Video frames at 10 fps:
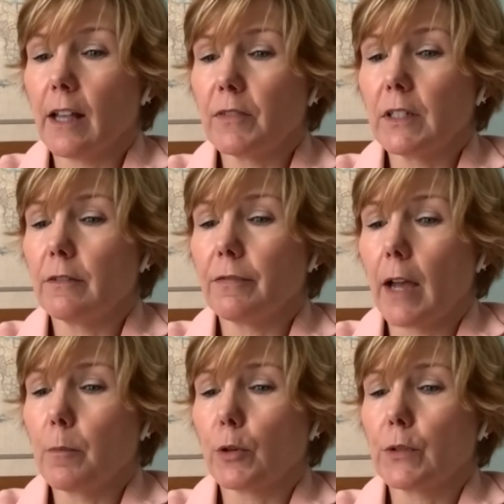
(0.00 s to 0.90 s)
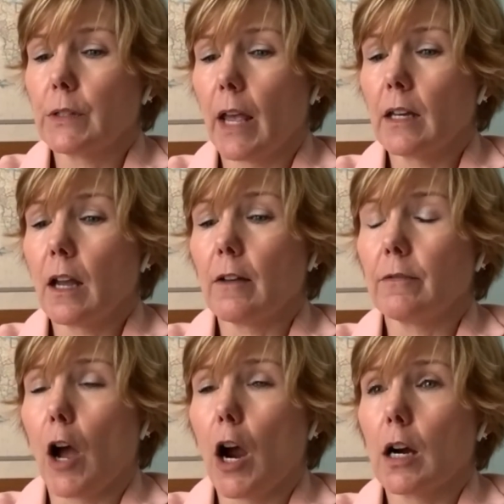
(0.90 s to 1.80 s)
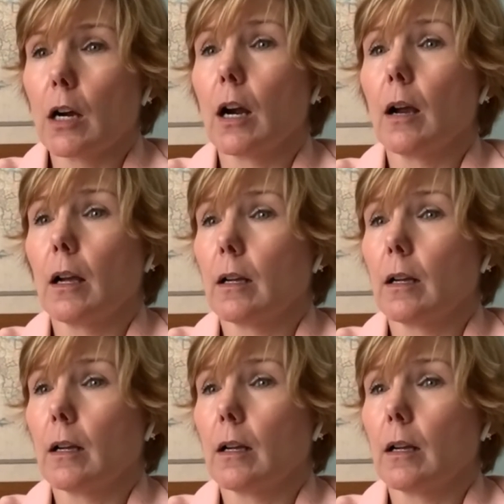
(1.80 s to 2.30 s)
75% of our